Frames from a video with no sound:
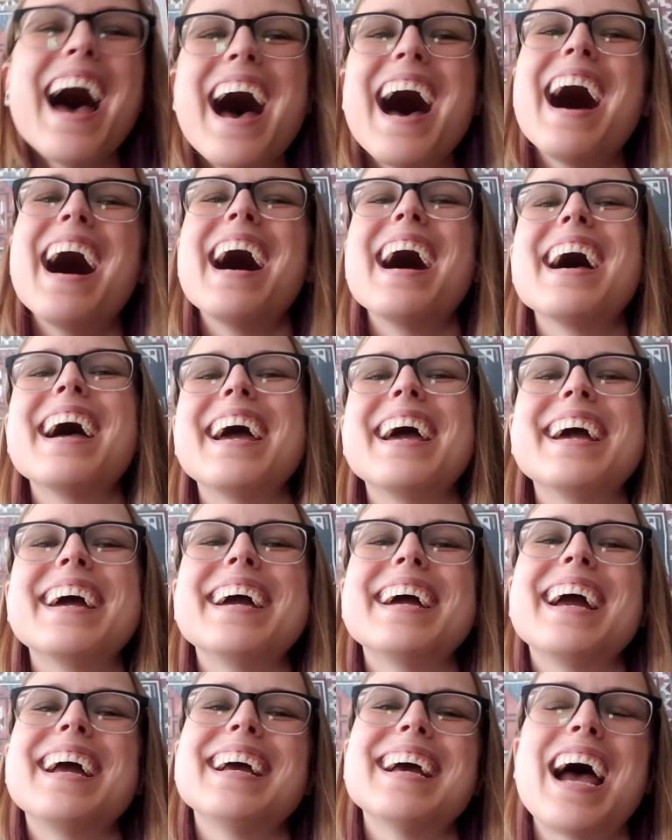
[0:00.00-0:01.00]

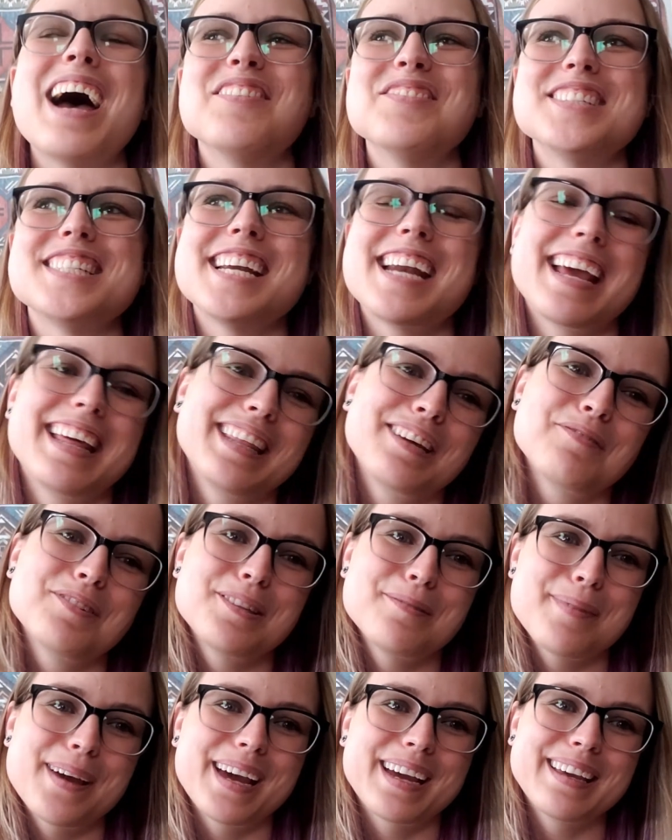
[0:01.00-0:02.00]
I haven't done anything with
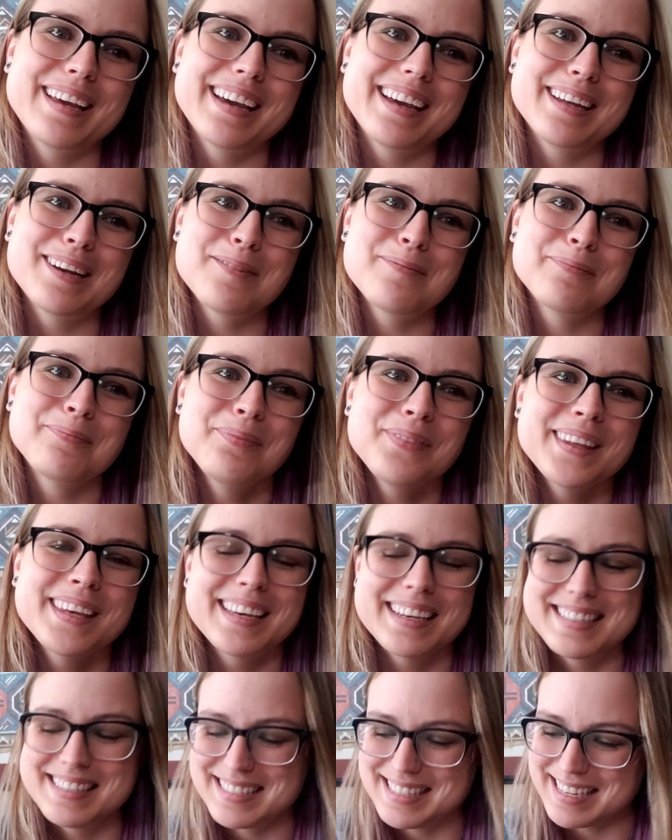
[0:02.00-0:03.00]
the back yet
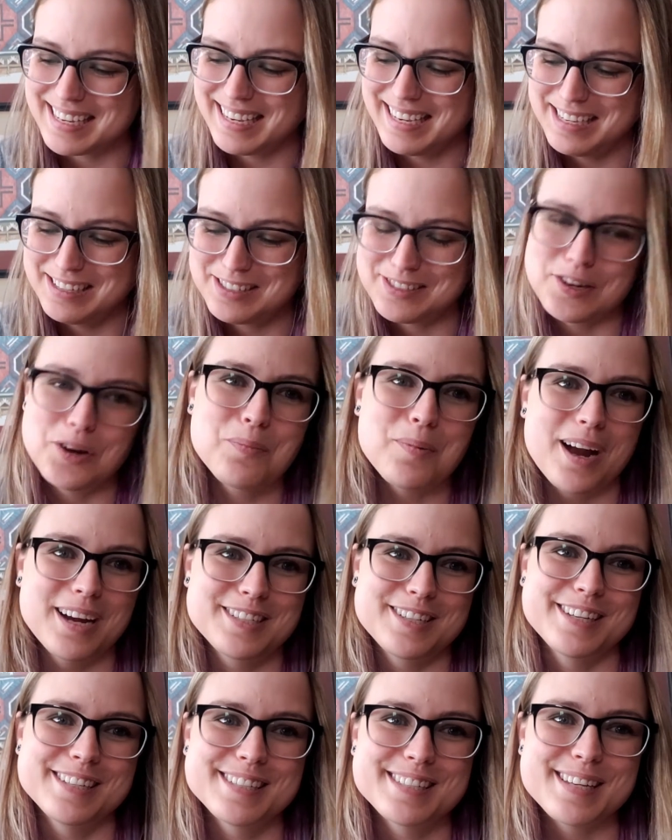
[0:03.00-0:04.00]
because he's so
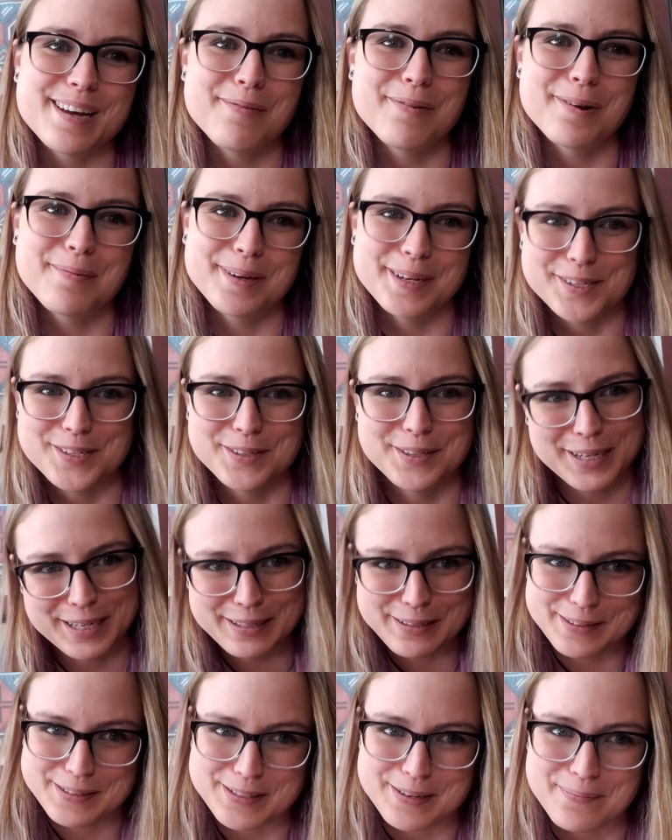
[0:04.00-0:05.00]
precious. I want to make sure I
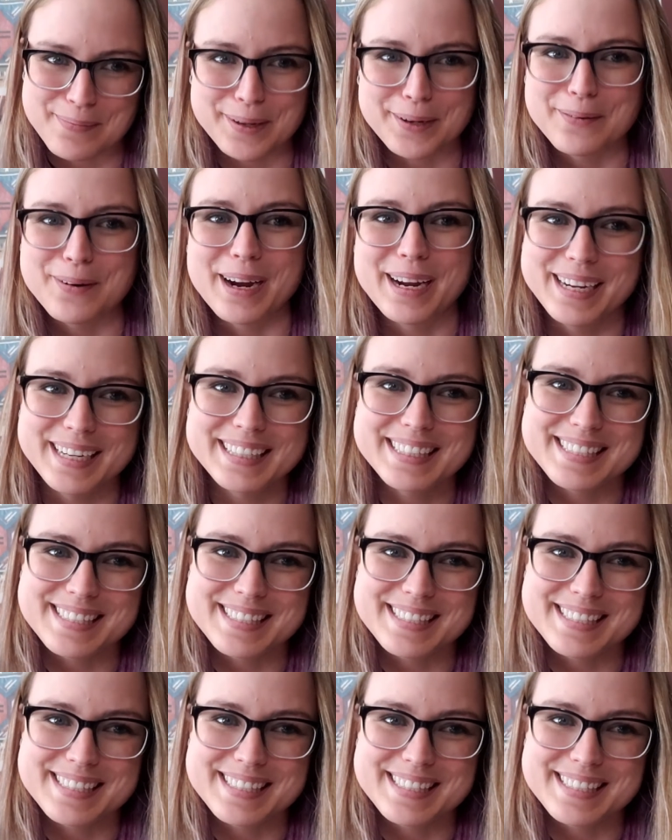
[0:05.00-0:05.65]
do something right.